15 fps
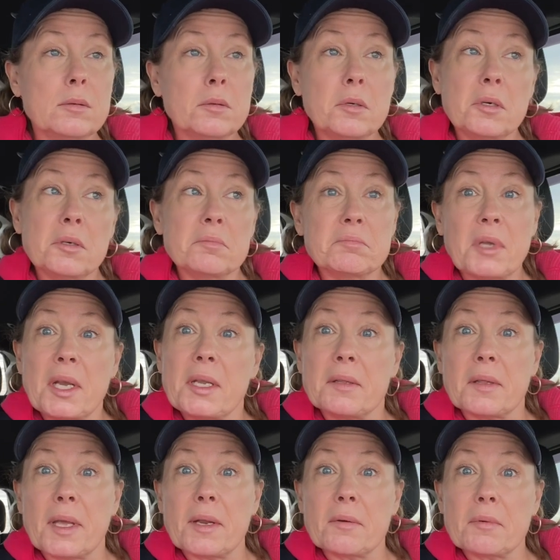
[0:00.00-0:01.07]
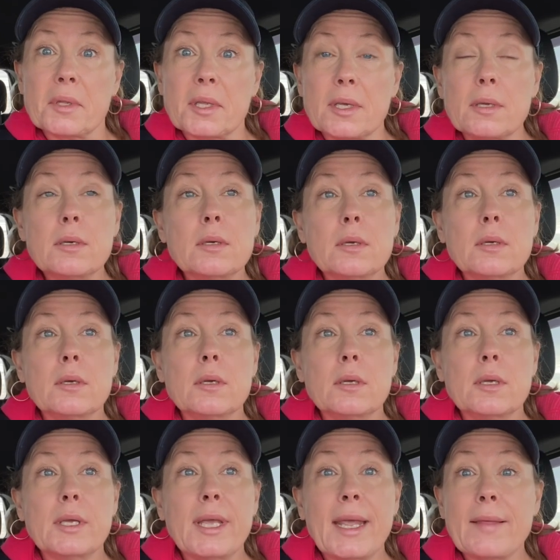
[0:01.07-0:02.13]
or any land really,
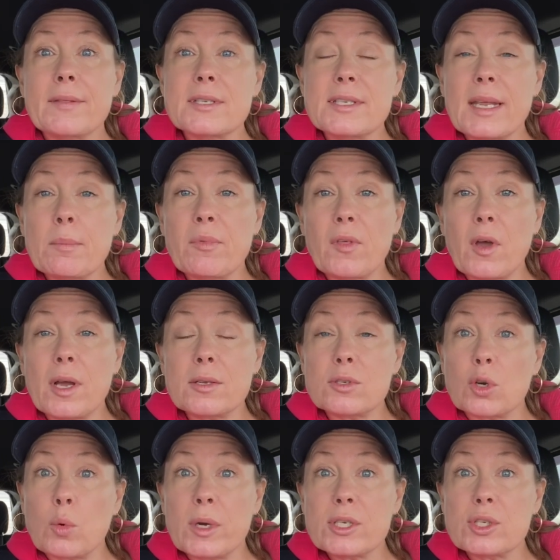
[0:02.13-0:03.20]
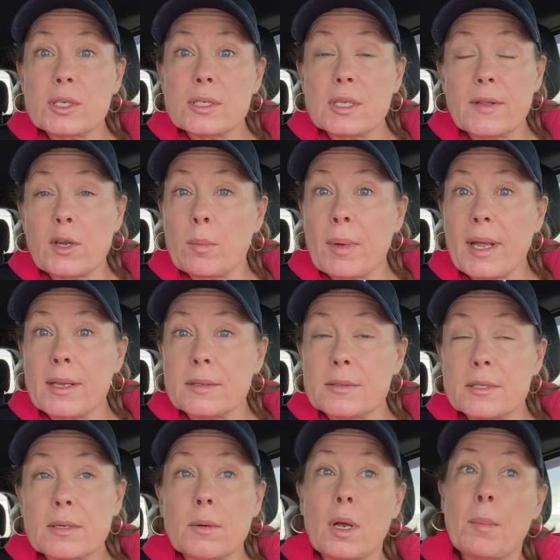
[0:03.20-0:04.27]
had the same thoughts or questions in their
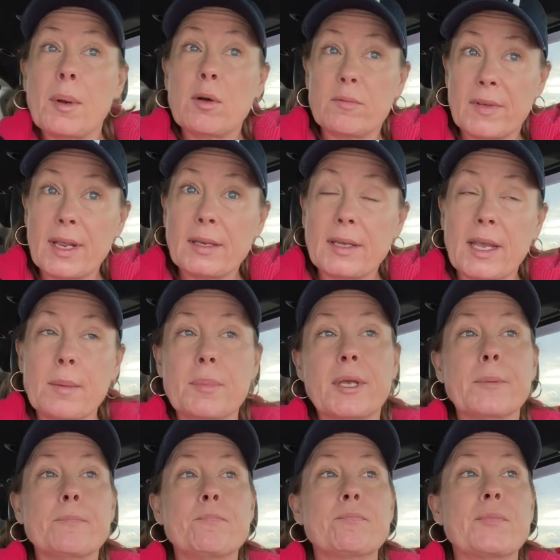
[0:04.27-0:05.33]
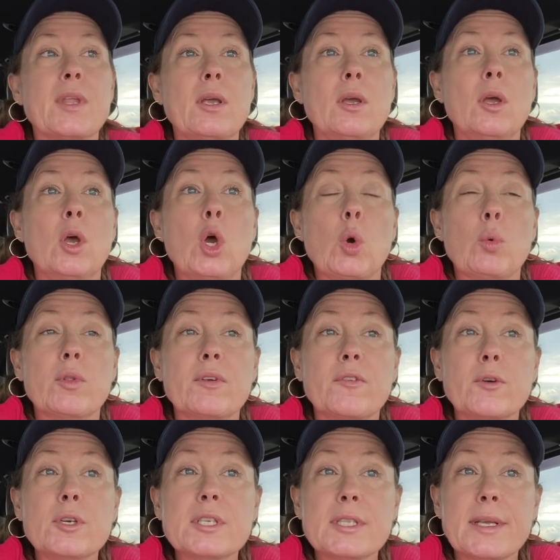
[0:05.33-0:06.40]
minds about van camping. Well, the
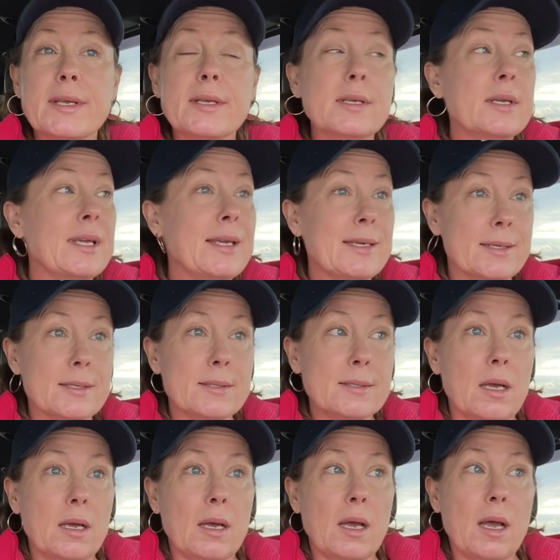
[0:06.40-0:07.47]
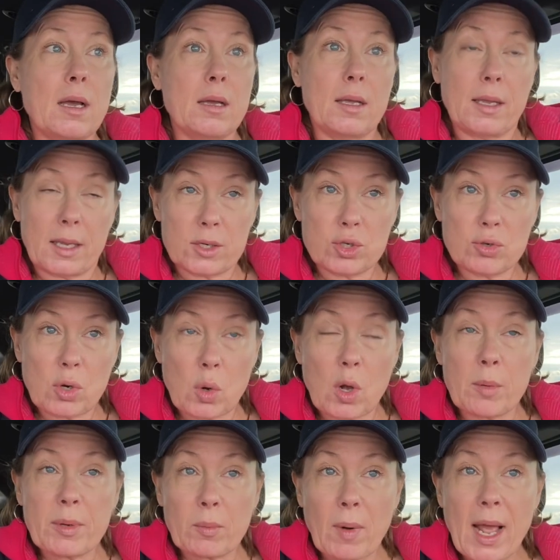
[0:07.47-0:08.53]
first thing is, as you know,
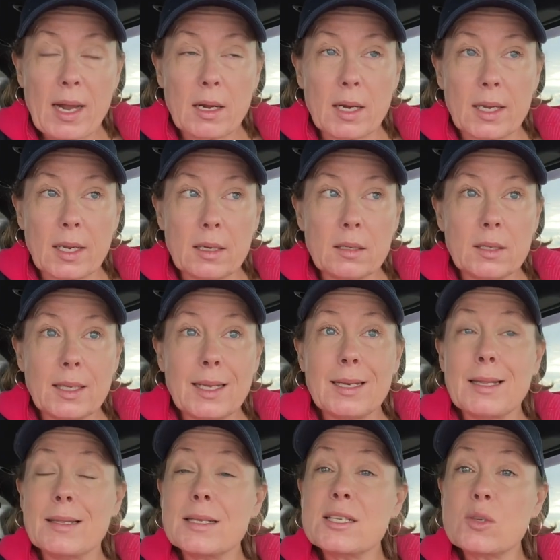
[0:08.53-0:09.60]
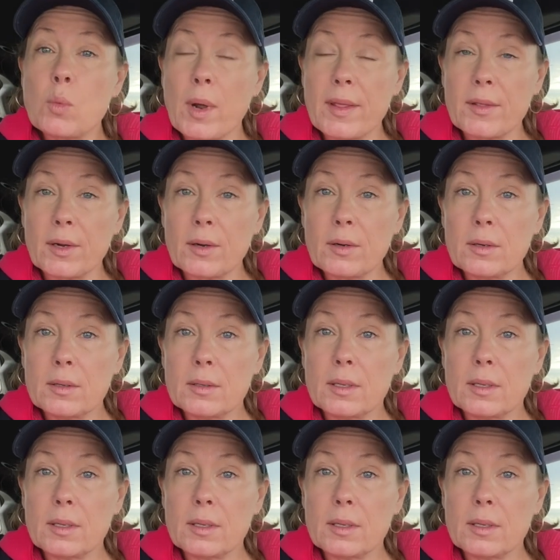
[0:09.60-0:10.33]
I'll be rock hunting, and in this weather,